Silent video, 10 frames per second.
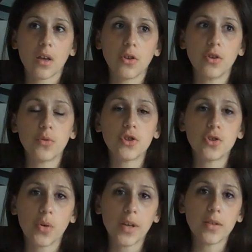you
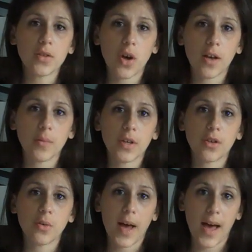enjoy the time that
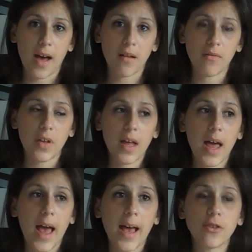you have,
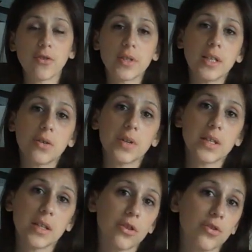and you're
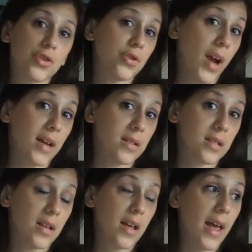decreasing your stress.